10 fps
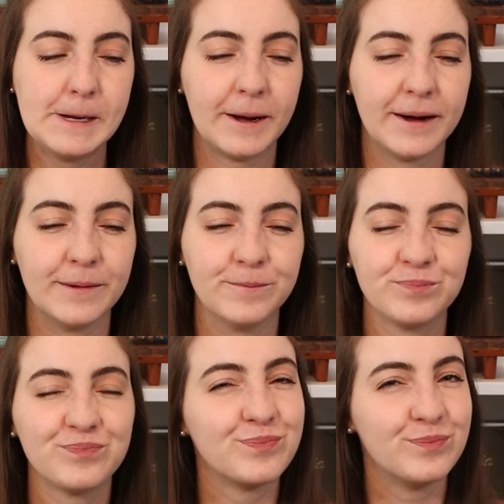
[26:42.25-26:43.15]

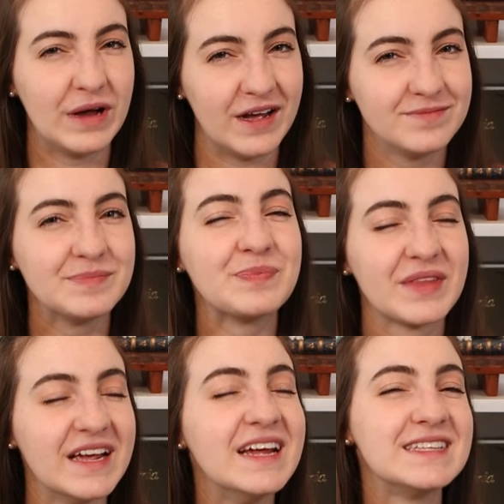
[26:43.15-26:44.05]
But
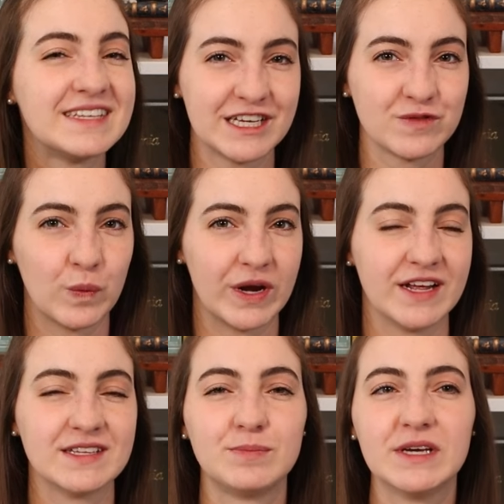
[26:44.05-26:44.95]
it's nice for what it
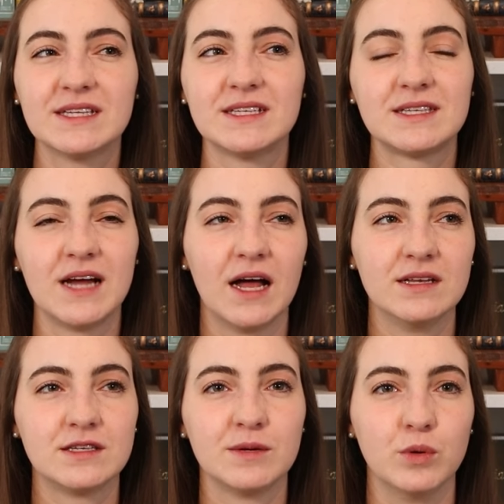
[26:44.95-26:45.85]
is, because it's
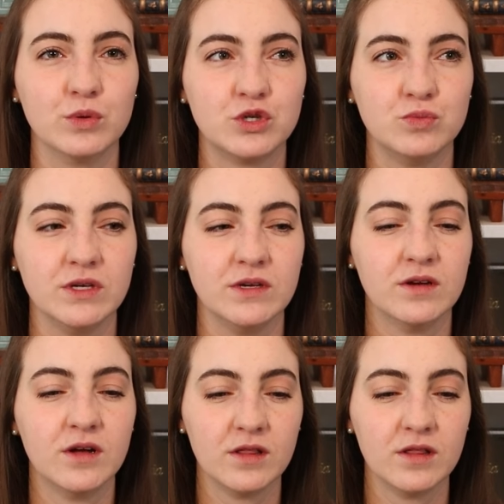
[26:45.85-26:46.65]
not supposed to be,